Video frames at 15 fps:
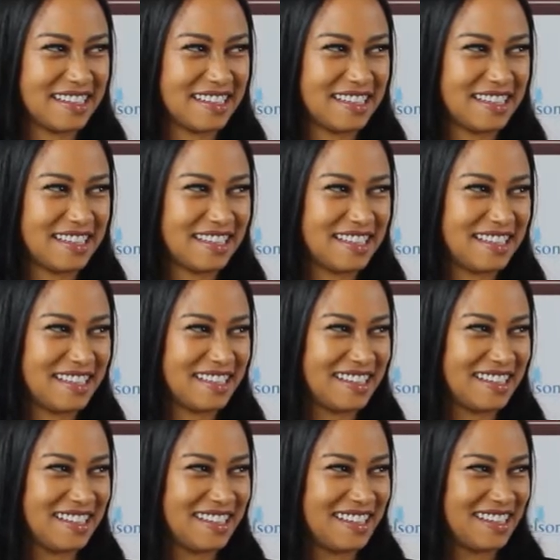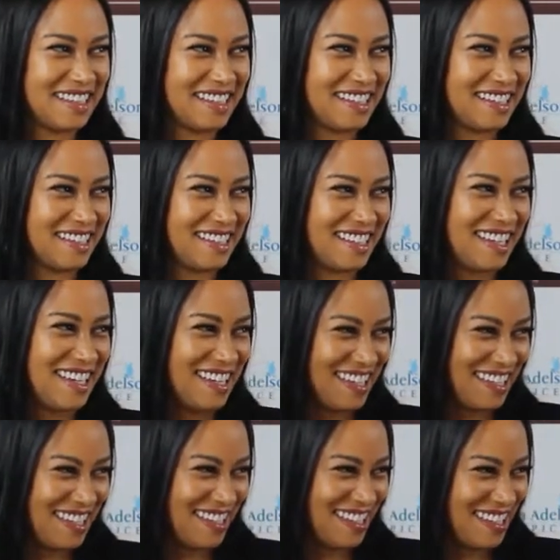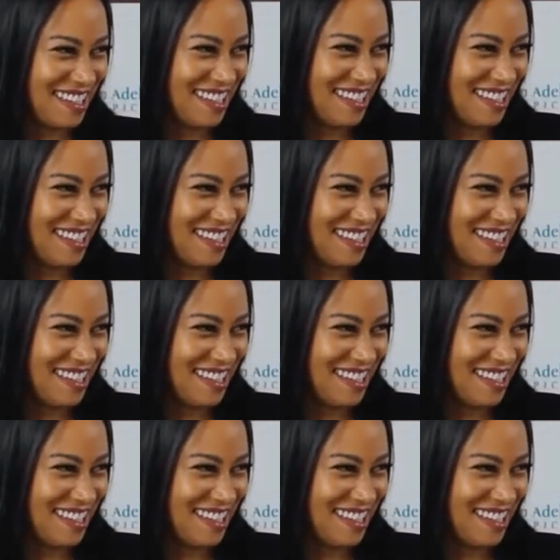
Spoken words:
The person shown says nothing.